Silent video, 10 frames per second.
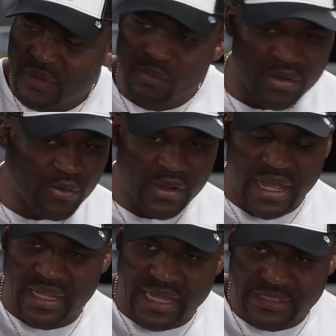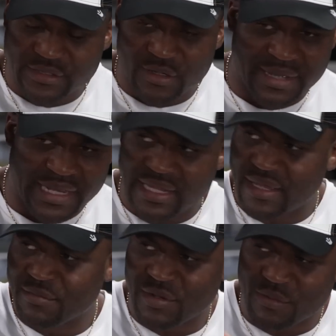we, I, I saw my
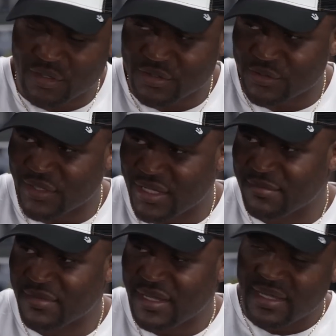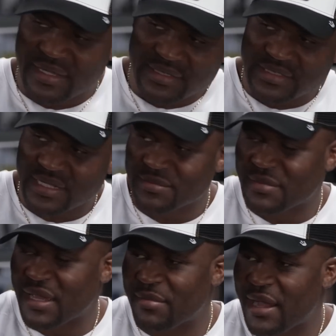name, we walked mm-hmm. through him, take
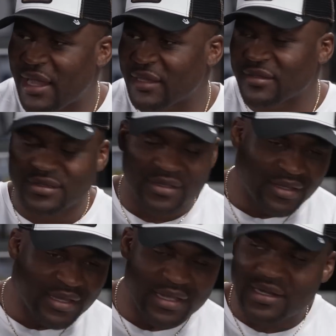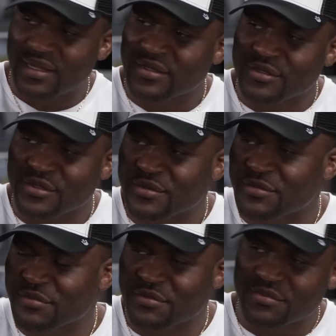my bag, and then
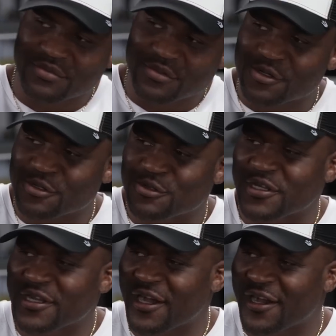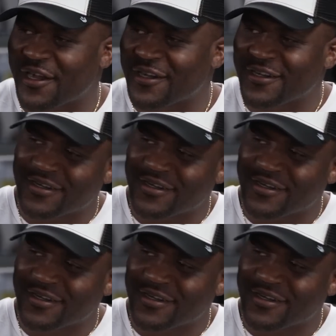go to the car,